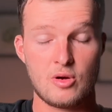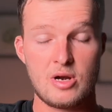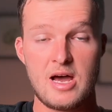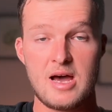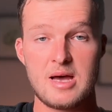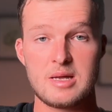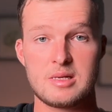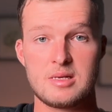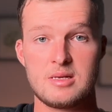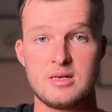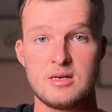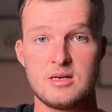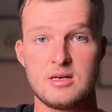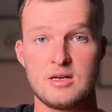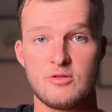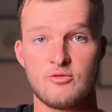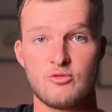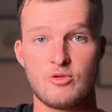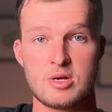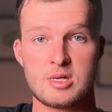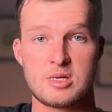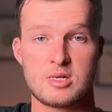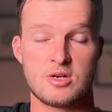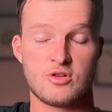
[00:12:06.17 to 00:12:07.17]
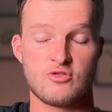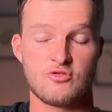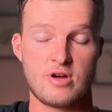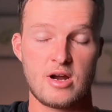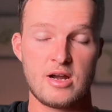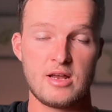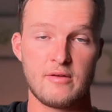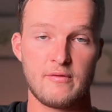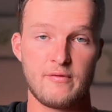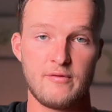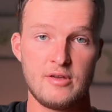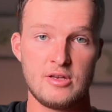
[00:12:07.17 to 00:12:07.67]
last year it was the
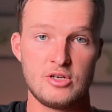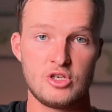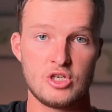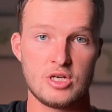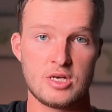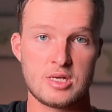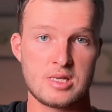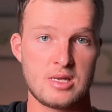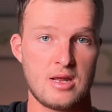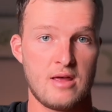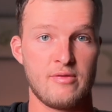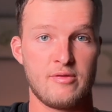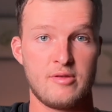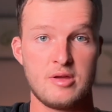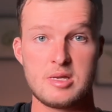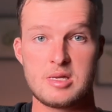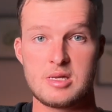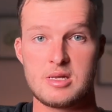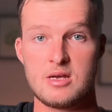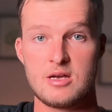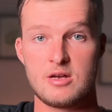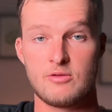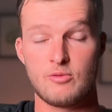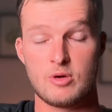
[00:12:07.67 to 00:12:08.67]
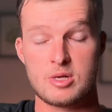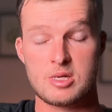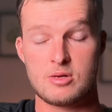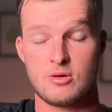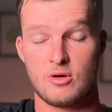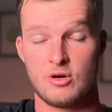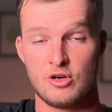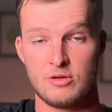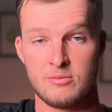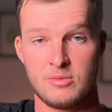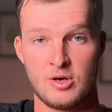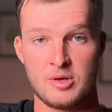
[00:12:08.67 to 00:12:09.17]
running features and this year it was
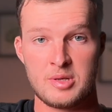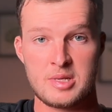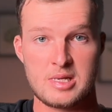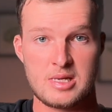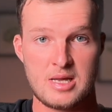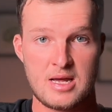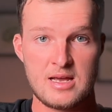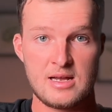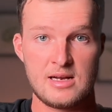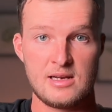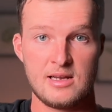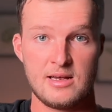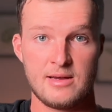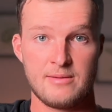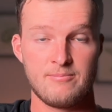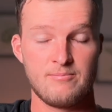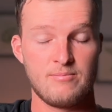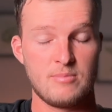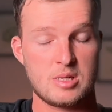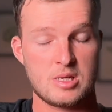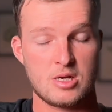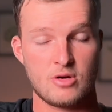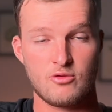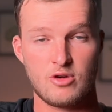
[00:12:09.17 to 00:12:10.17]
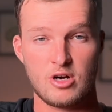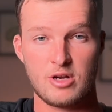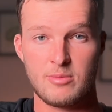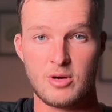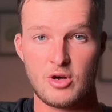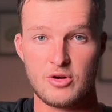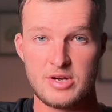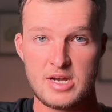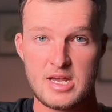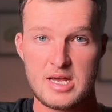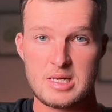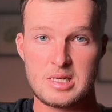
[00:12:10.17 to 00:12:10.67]
all about cycling. So what
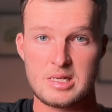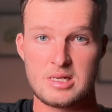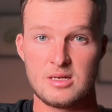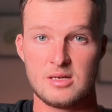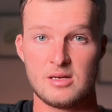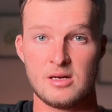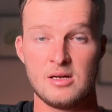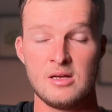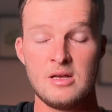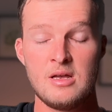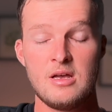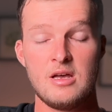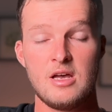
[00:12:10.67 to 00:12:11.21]
about next year?